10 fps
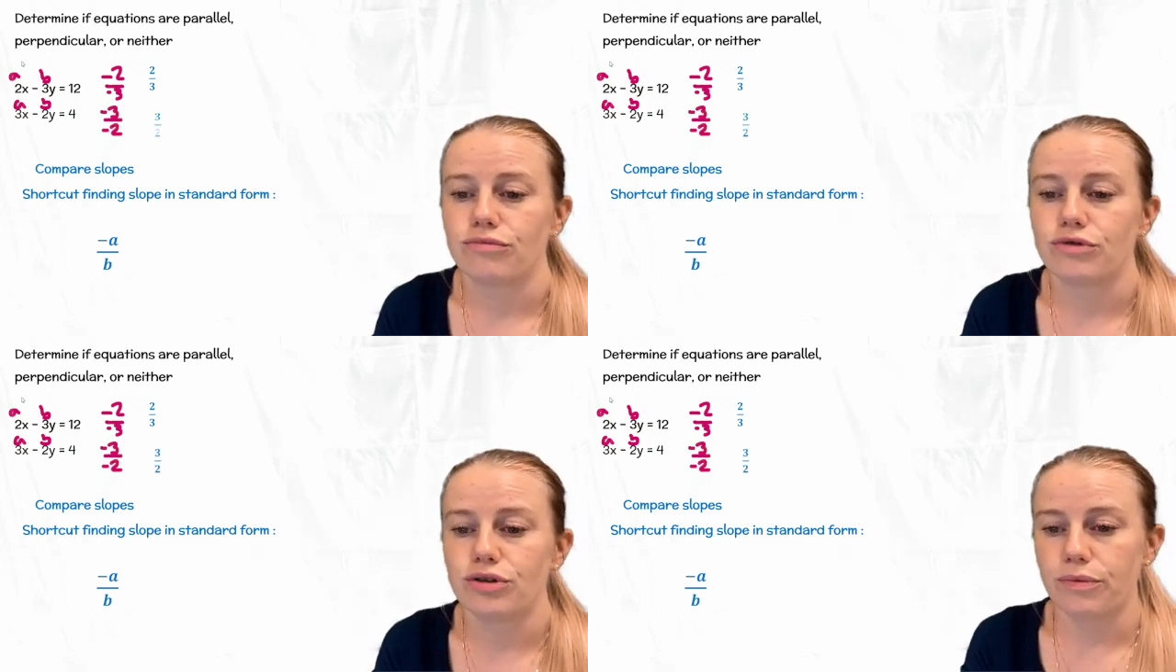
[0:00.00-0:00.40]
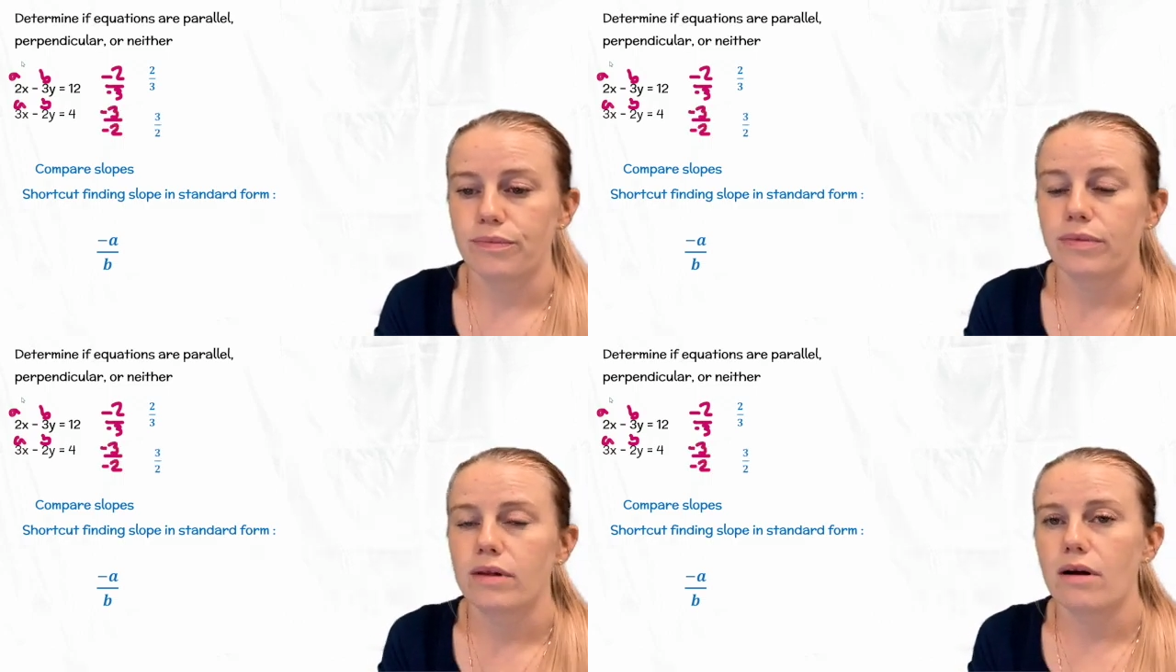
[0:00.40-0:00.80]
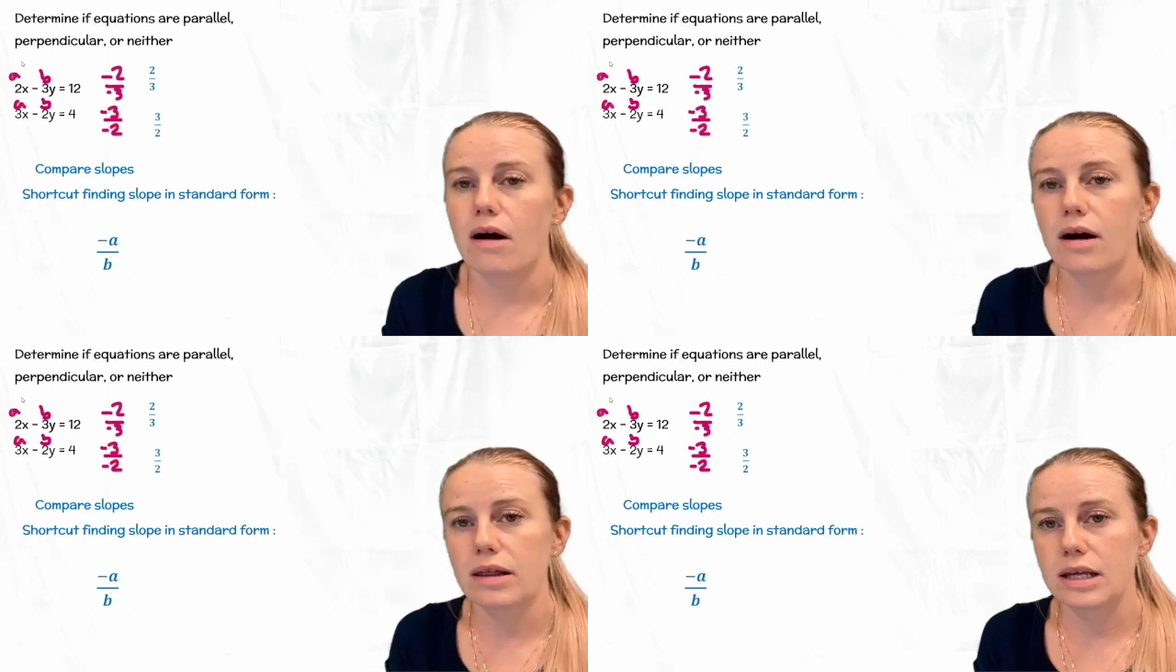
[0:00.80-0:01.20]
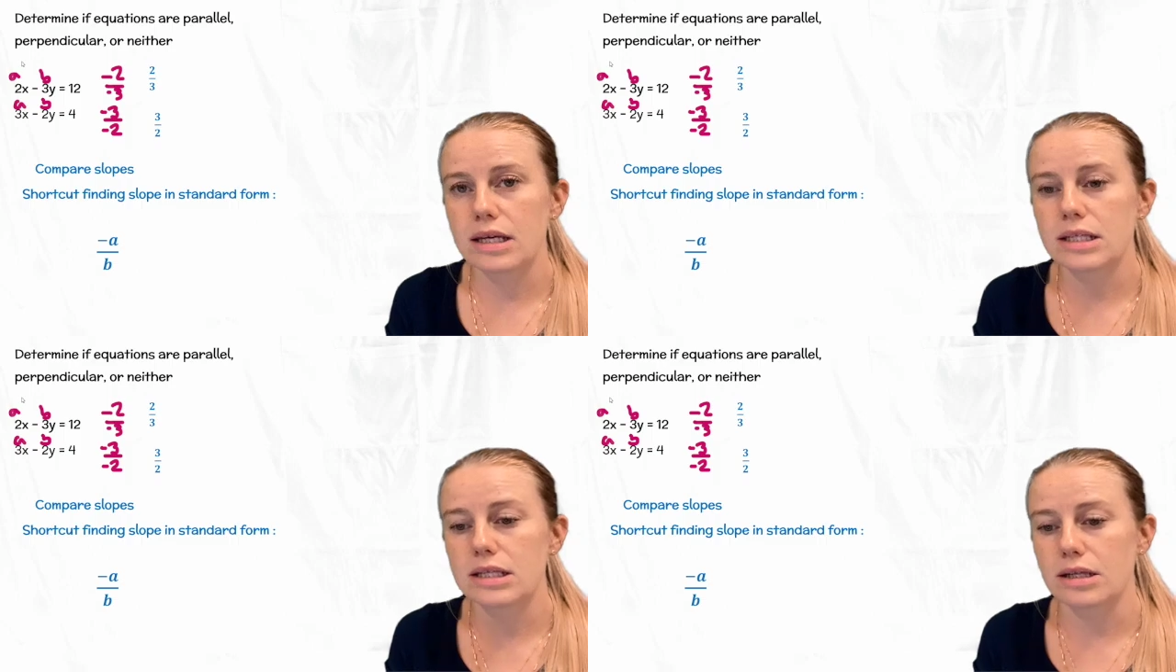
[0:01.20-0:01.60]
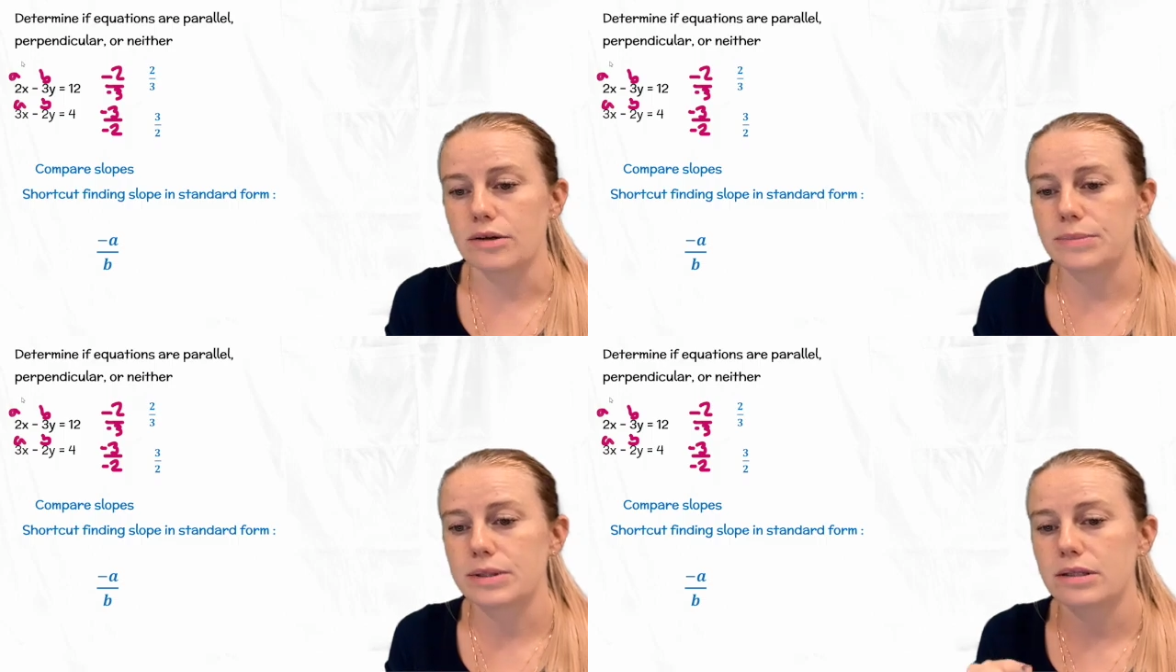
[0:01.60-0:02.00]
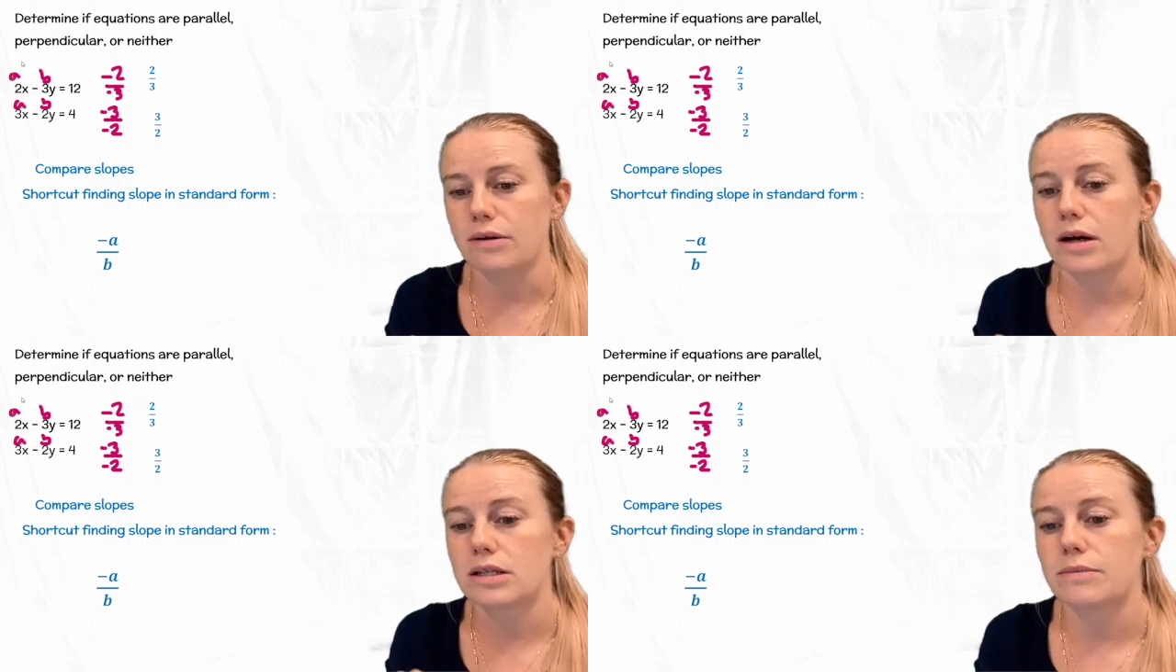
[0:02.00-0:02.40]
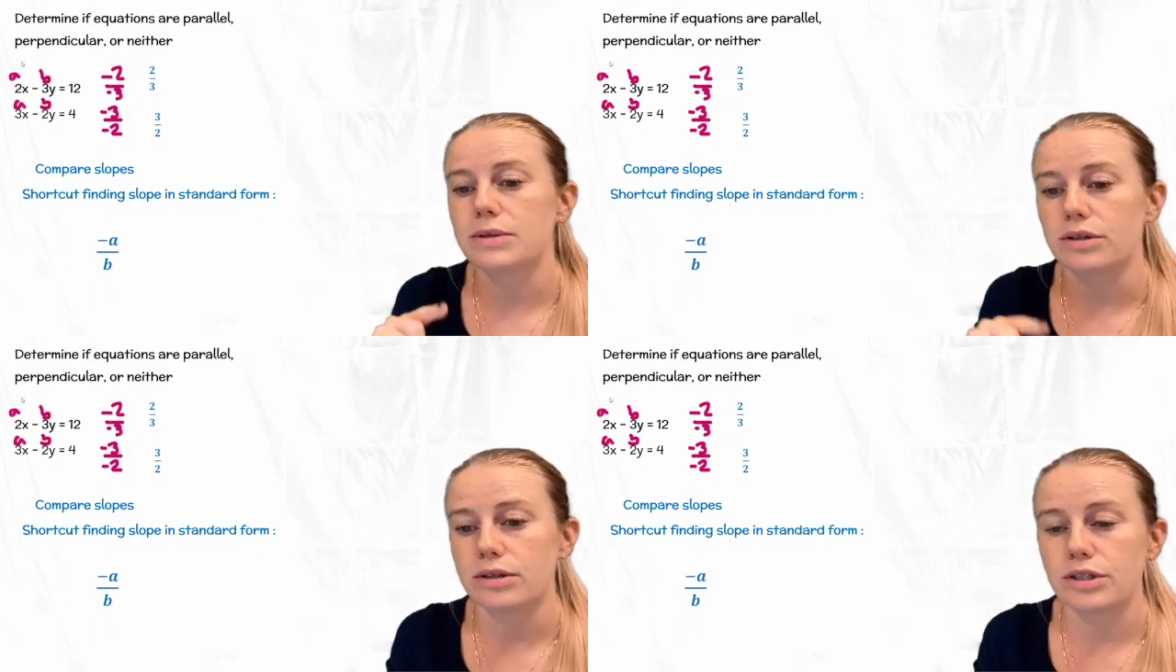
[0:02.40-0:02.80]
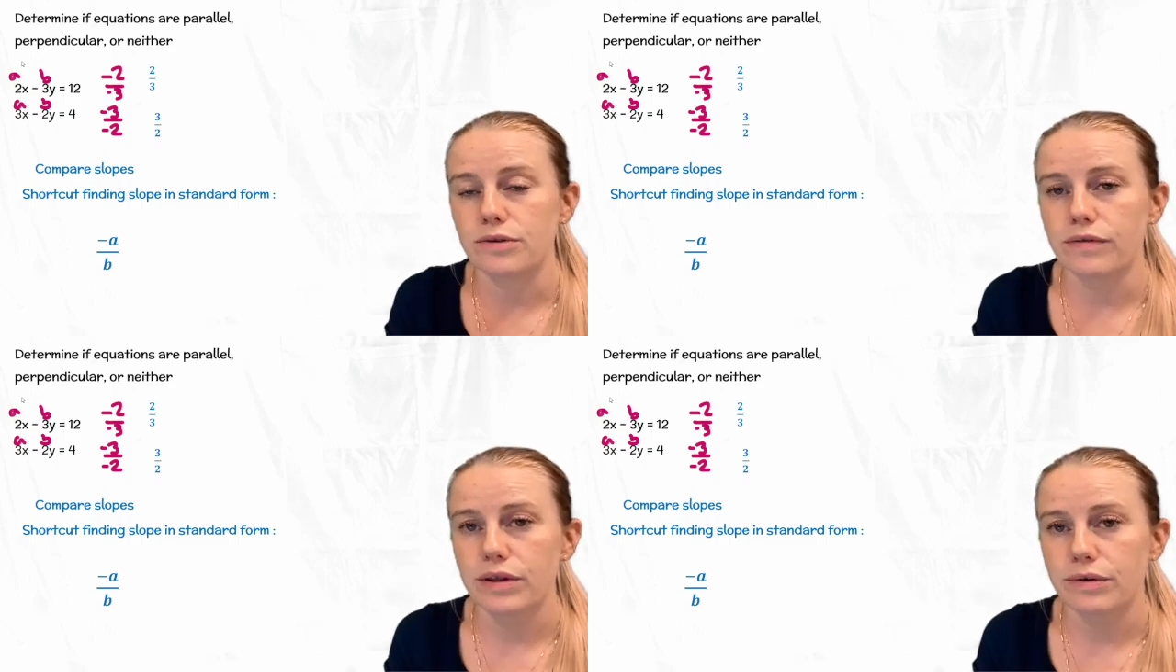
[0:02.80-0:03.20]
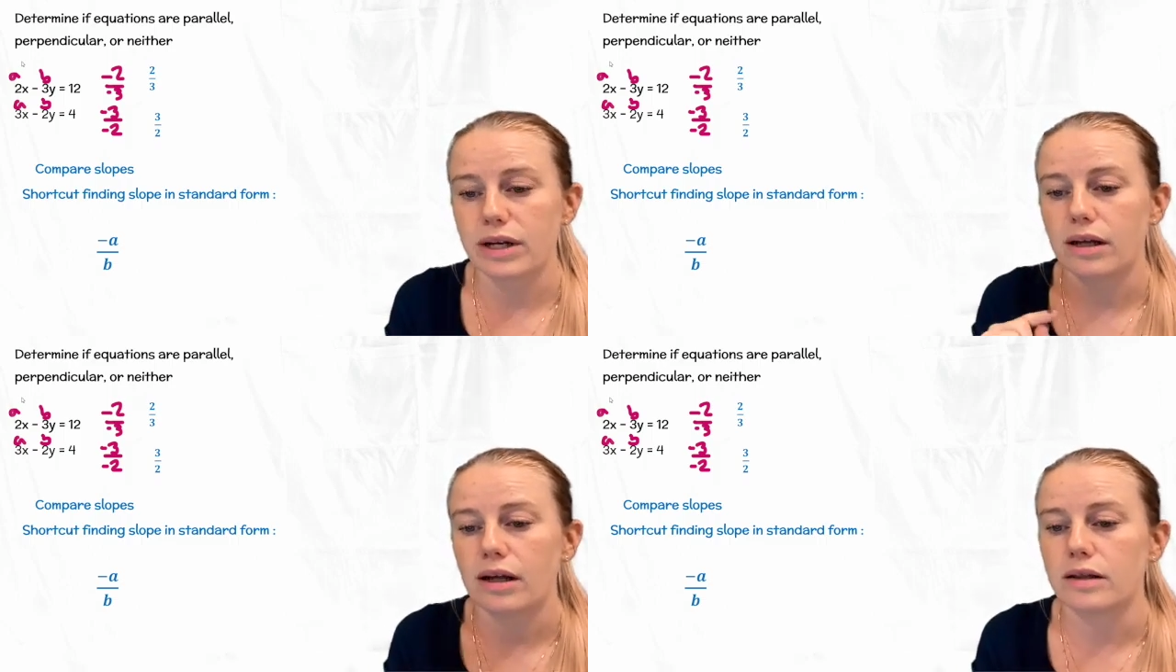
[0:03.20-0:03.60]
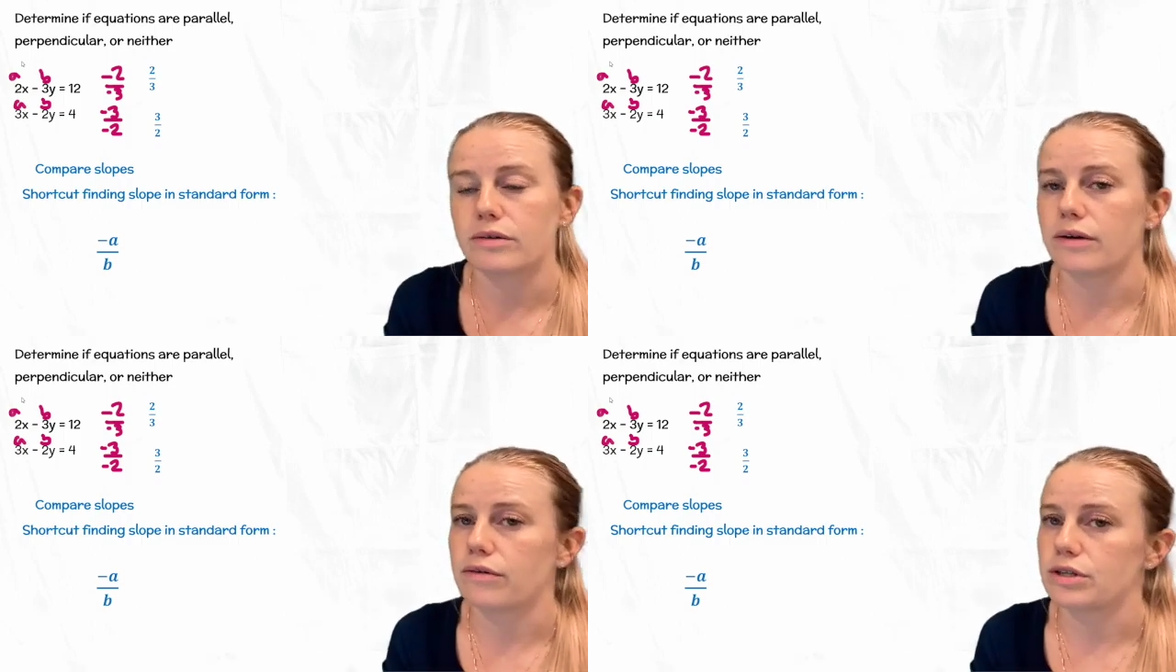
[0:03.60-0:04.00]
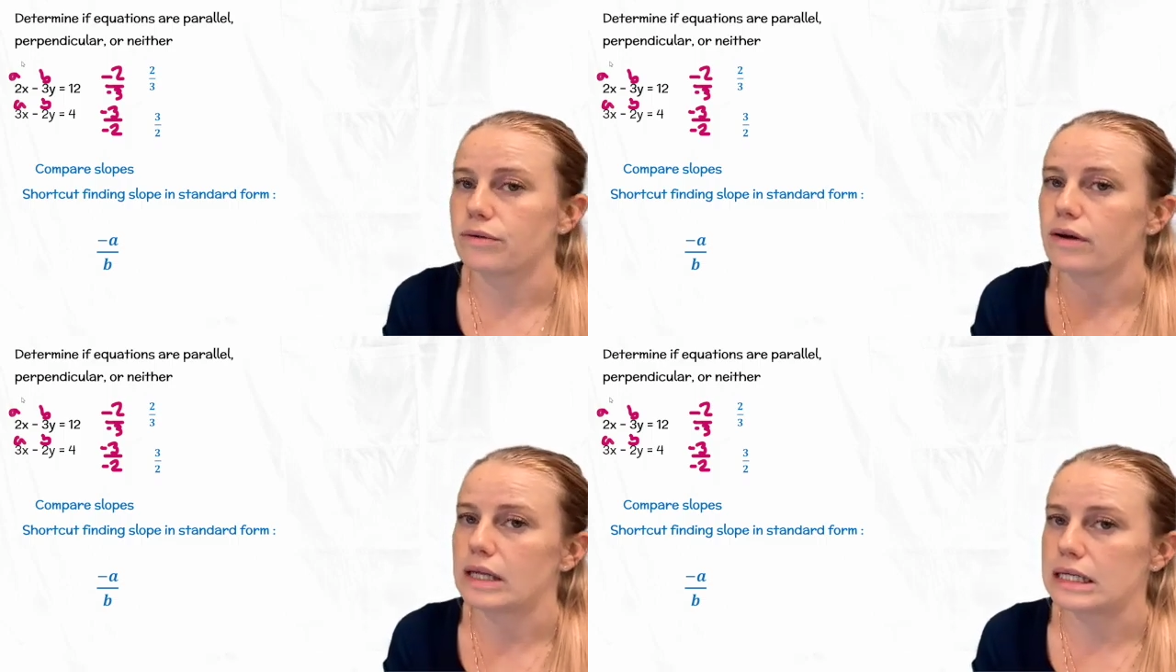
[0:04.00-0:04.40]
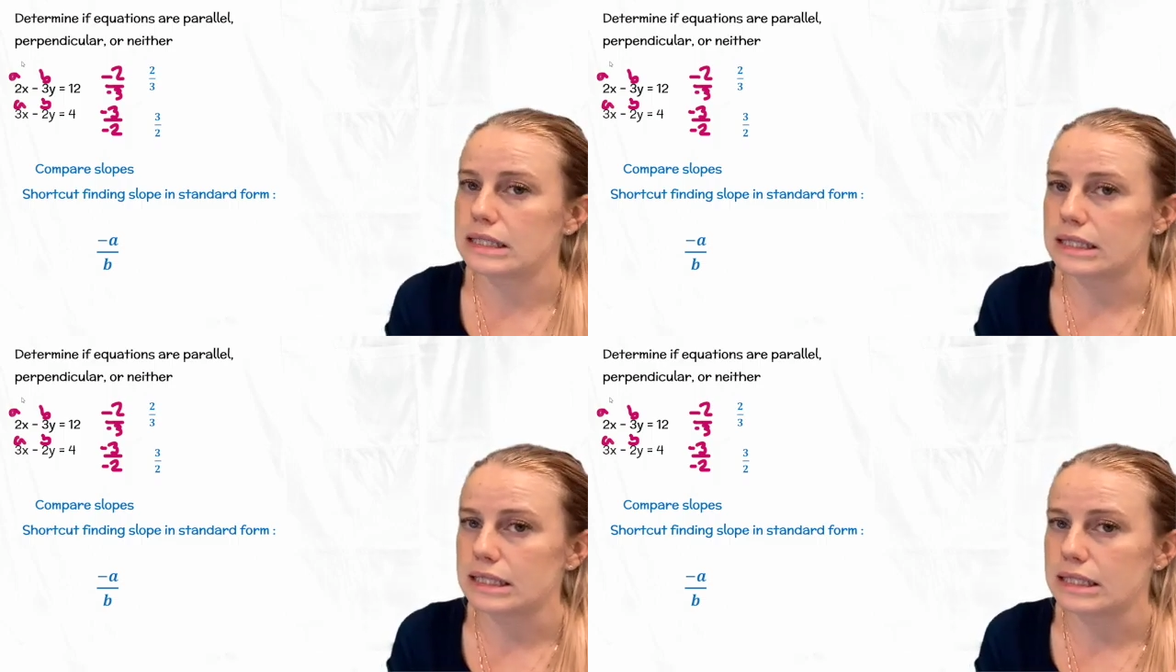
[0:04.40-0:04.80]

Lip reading: So are these slopes, so our slopes are 2 over 3 and 3 over 2. Are they